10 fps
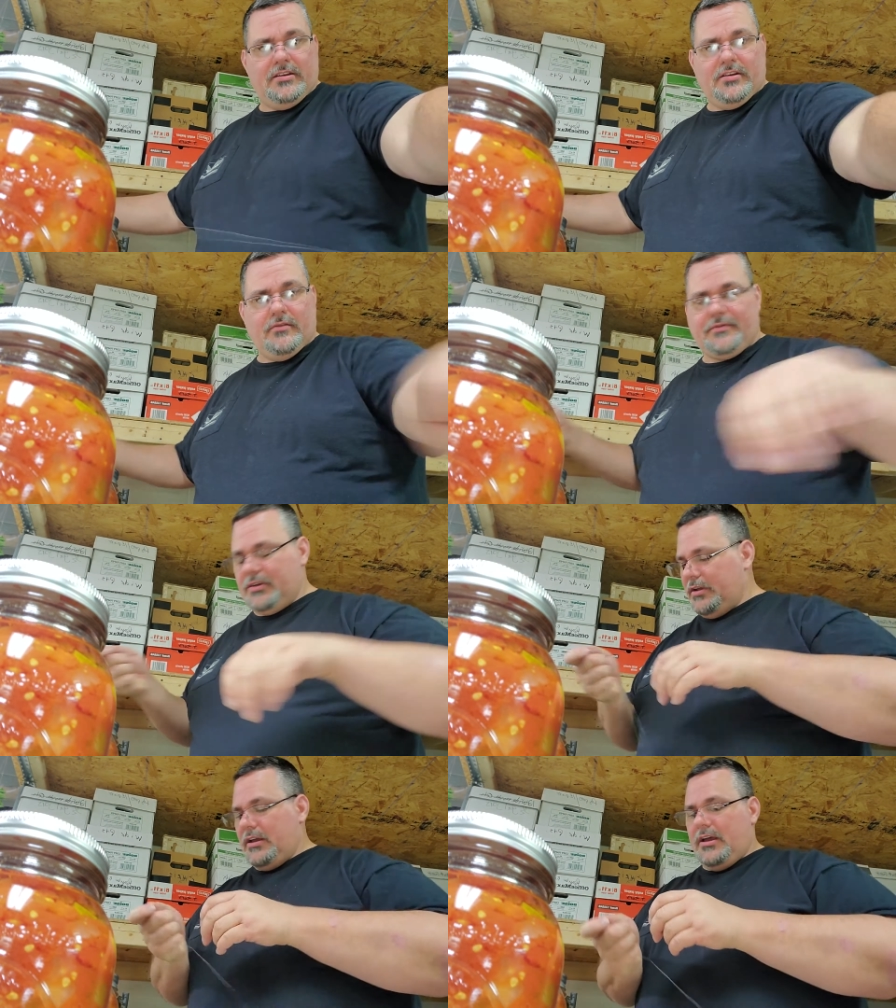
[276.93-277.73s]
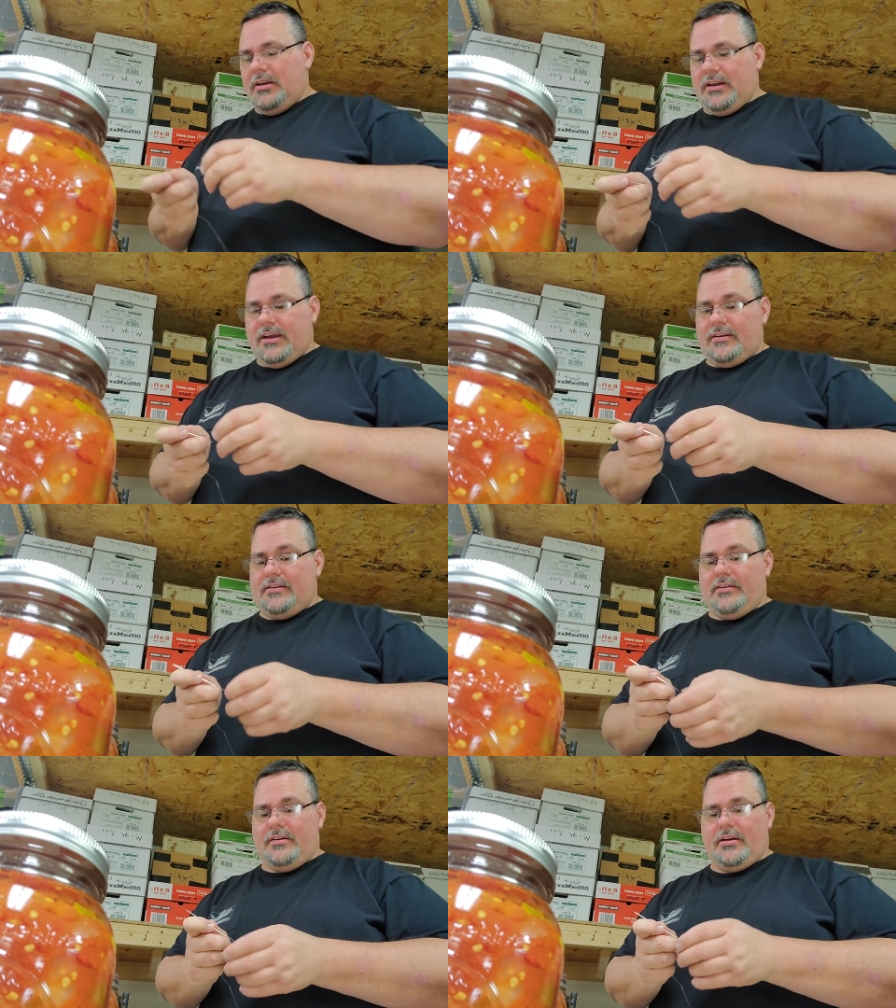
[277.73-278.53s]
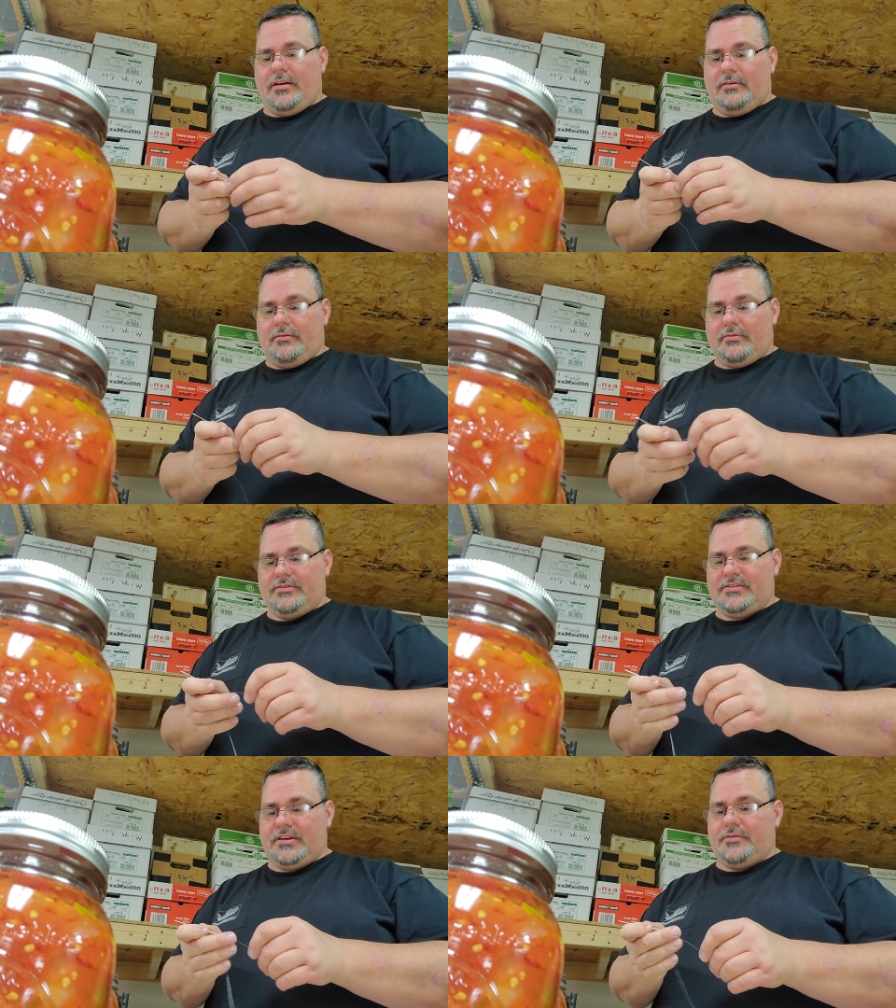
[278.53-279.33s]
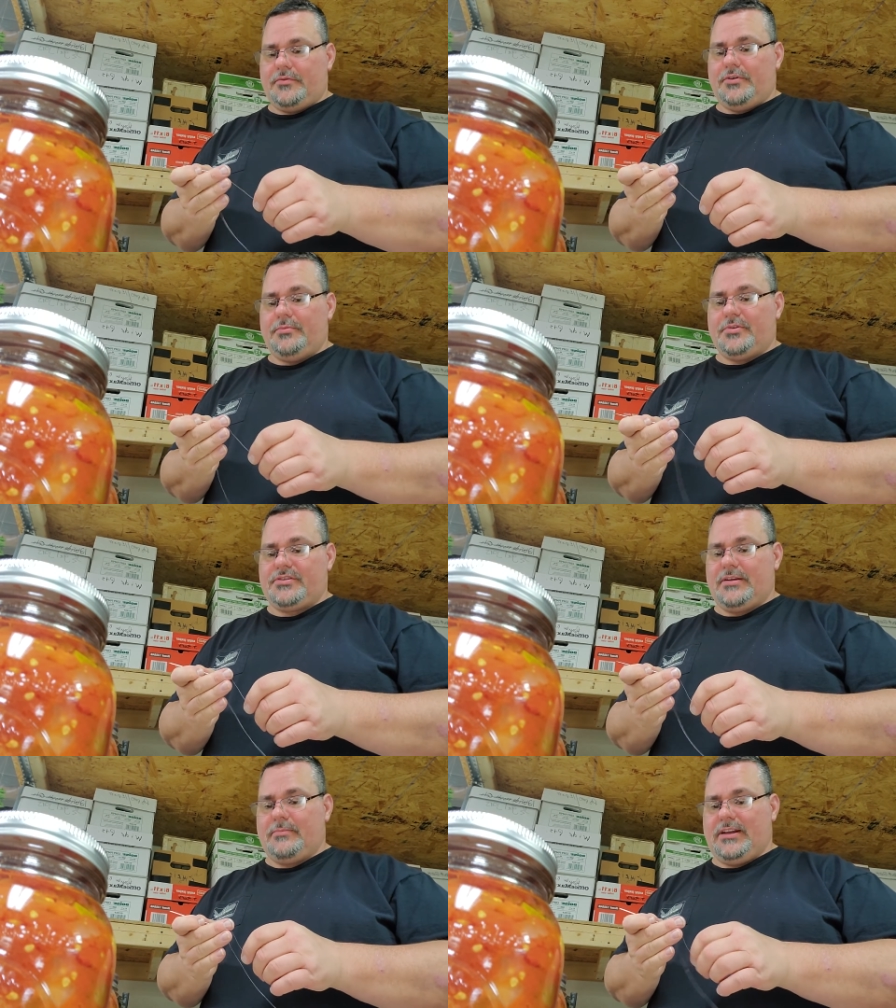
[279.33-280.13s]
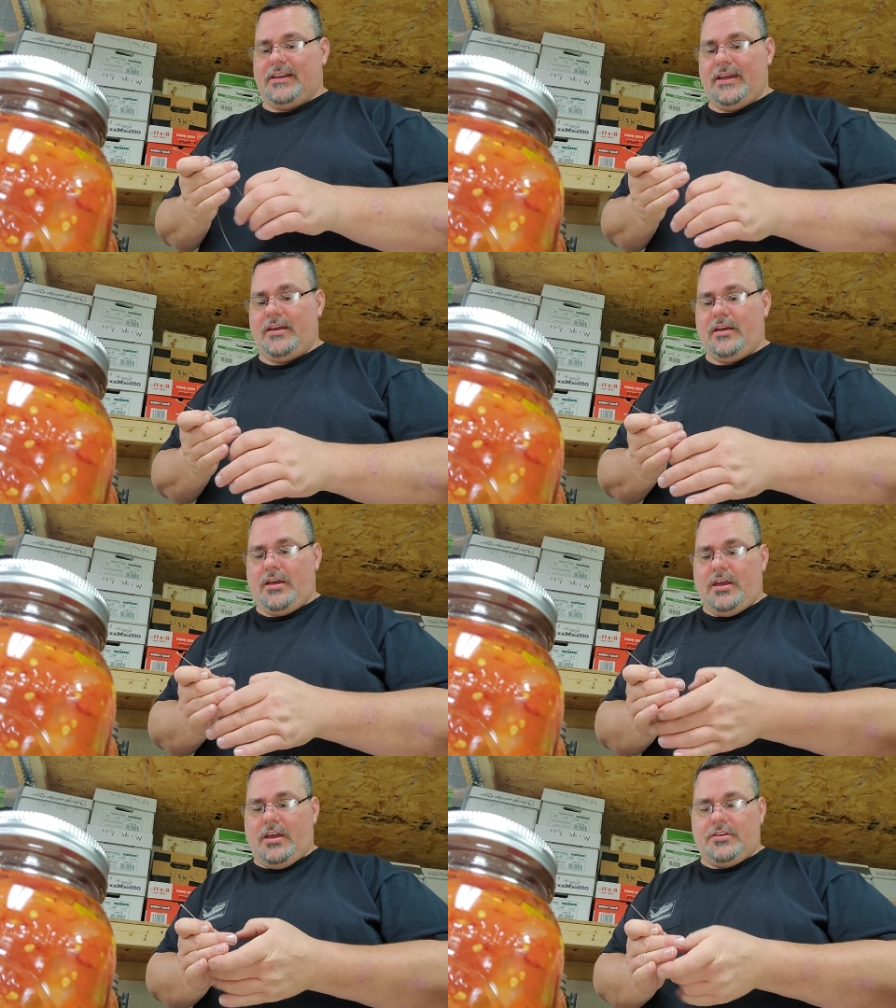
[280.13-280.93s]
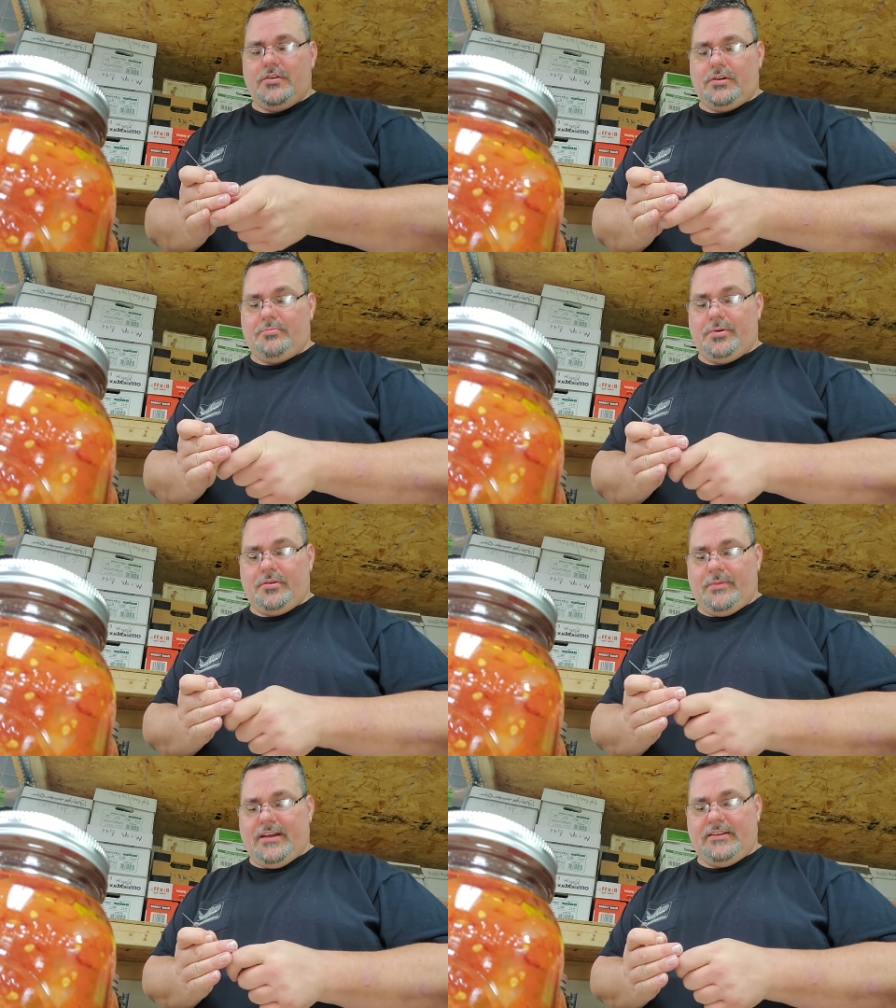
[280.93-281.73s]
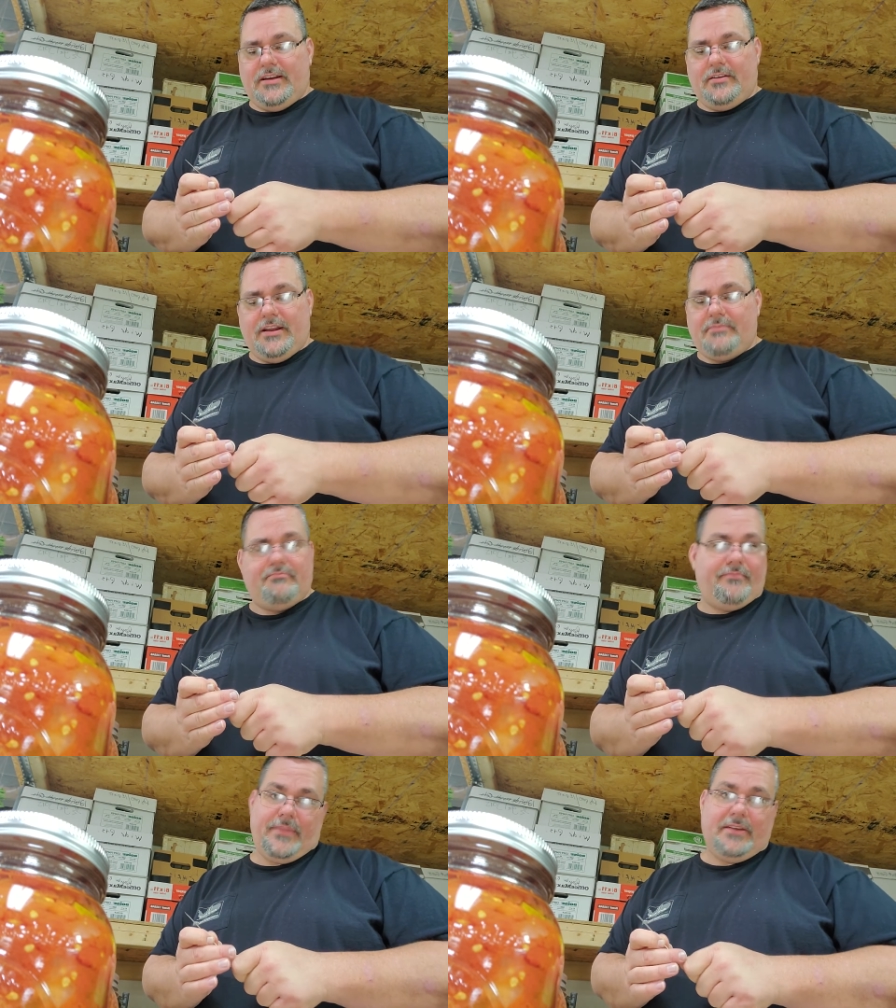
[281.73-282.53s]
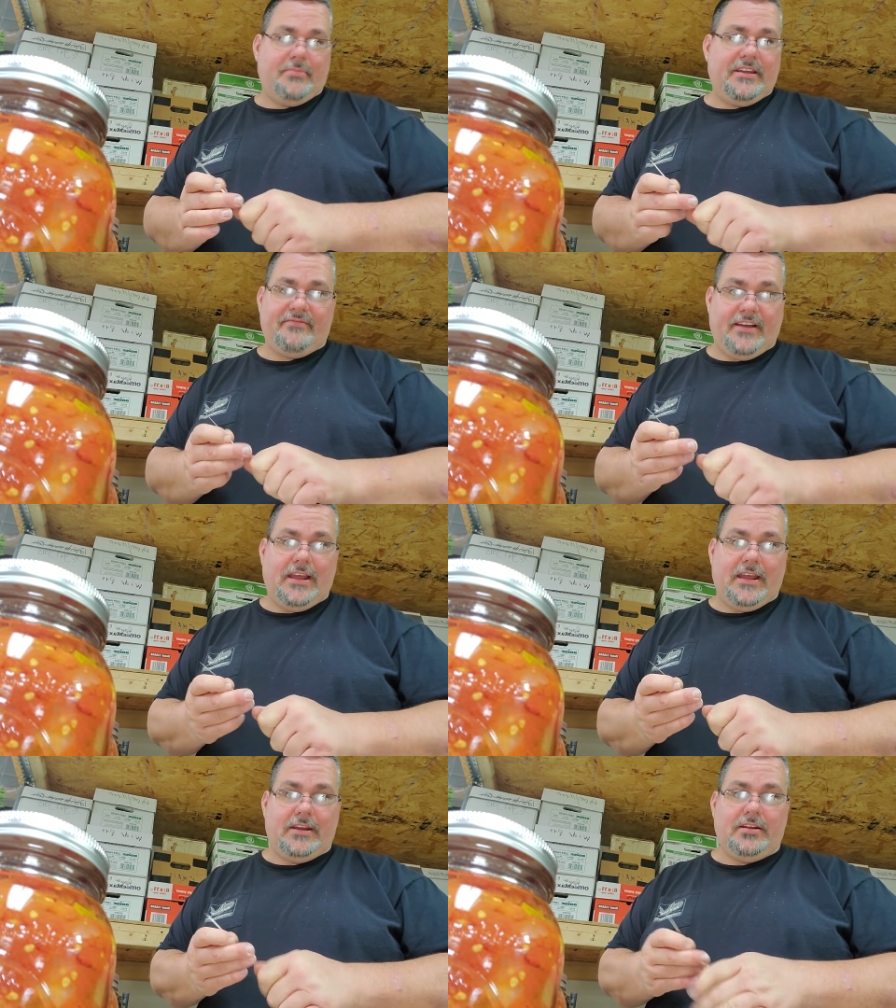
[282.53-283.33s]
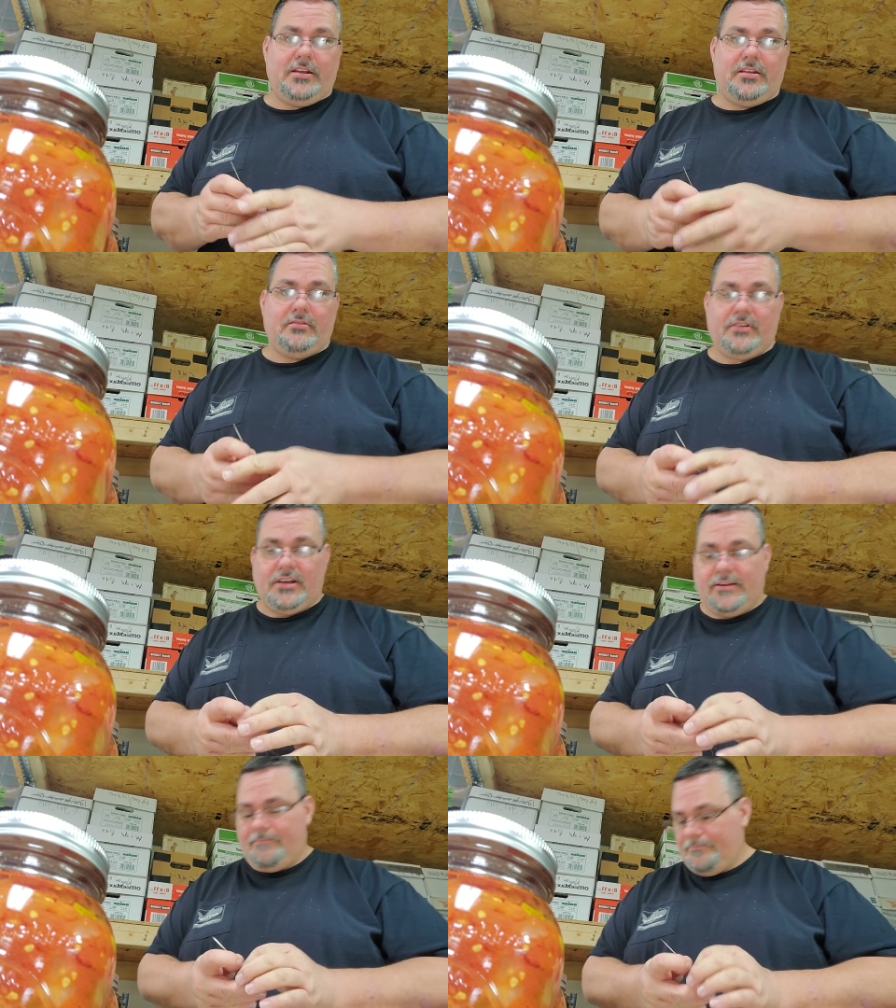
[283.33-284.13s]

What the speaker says: If you got a sunroom or something like that, you could put them out there and they'd be fine. Okay.